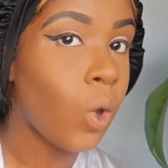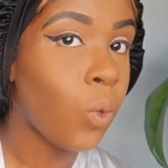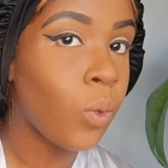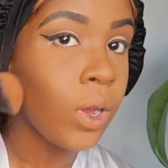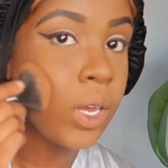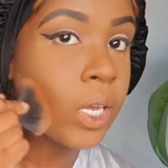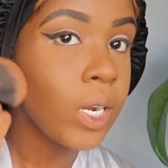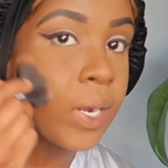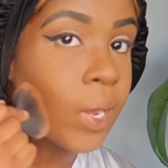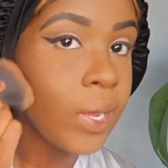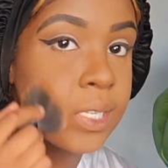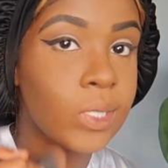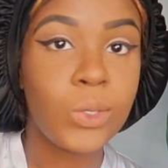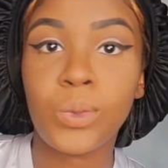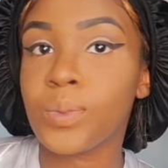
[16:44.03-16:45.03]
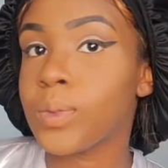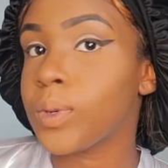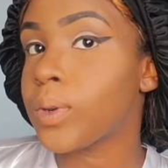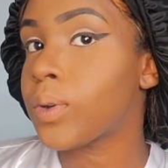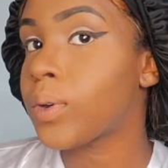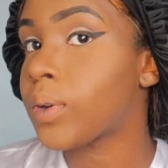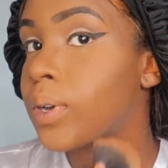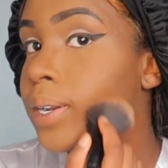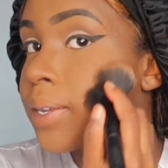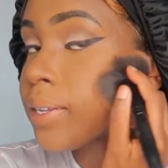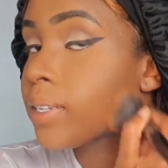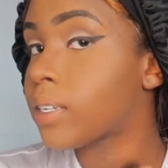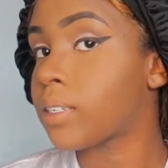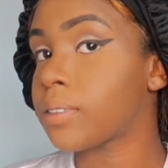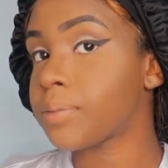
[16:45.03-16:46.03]
You see what we're giving now? You
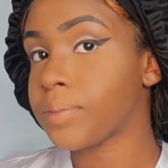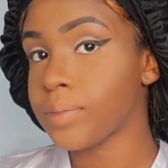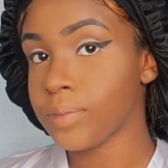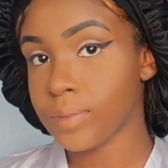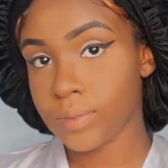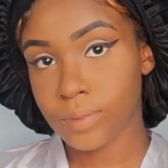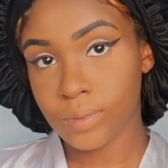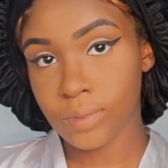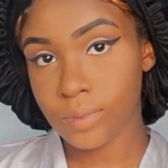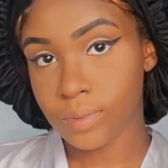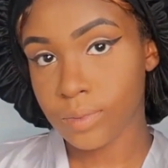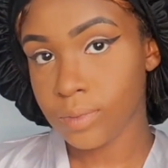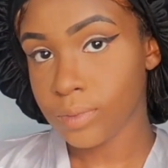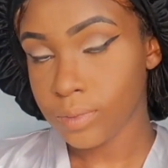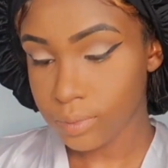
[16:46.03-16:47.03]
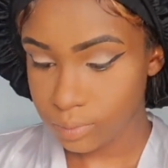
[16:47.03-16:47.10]
see now? You see the difference.